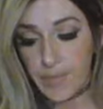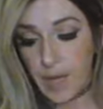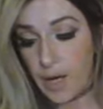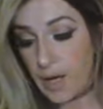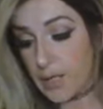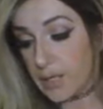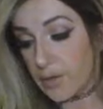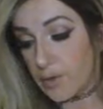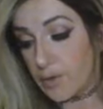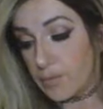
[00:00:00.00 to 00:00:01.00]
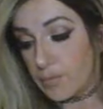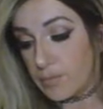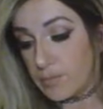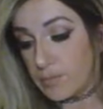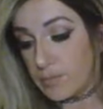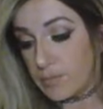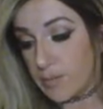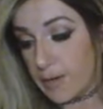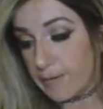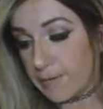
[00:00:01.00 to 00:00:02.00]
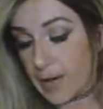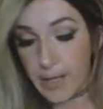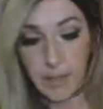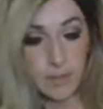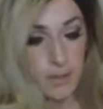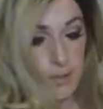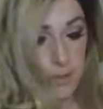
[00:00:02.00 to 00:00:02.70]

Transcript: honeycomb effect